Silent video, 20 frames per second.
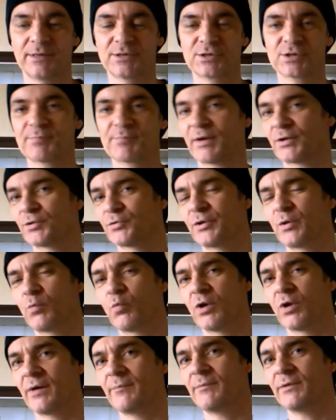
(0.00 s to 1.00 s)
and just make sure you
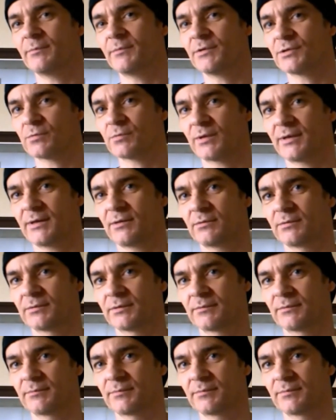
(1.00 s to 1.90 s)
worm them as well.